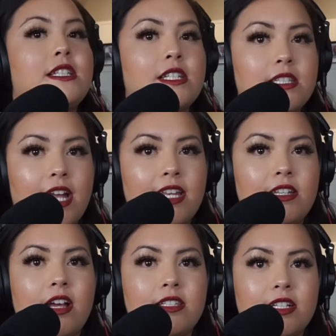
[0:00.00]

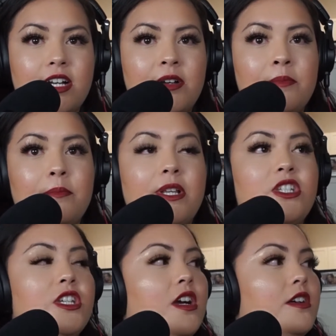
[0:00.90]
decided not to come, but
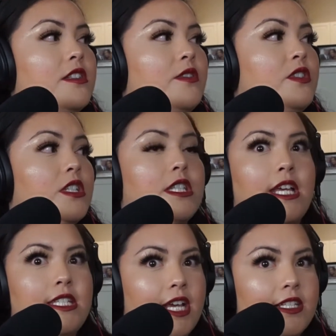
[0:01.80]
she also just
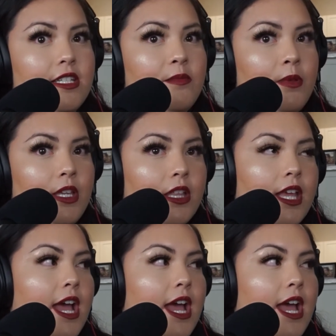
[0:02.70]
like texted me like